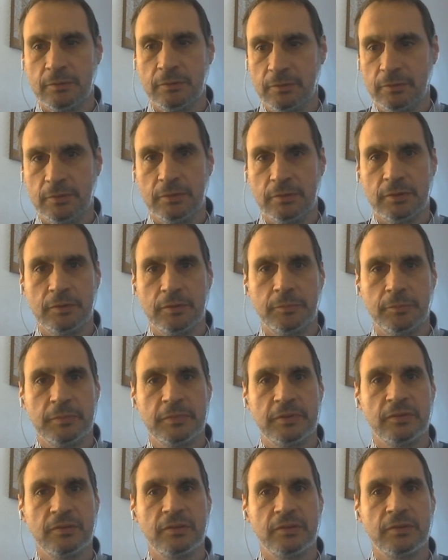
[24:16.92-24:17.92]
Let me
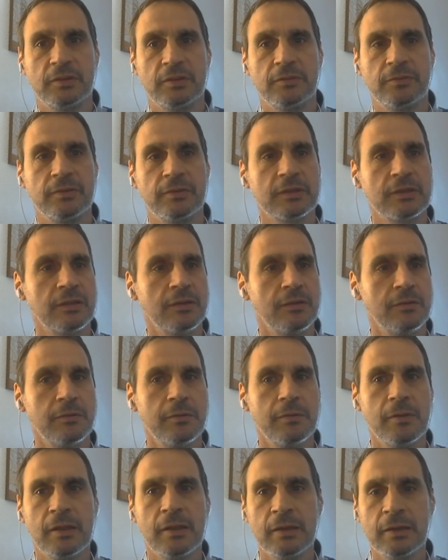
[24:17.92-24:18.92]
see if I can
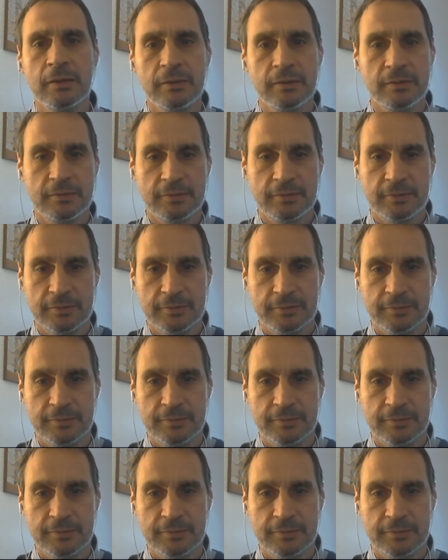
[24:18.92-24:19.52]
do that.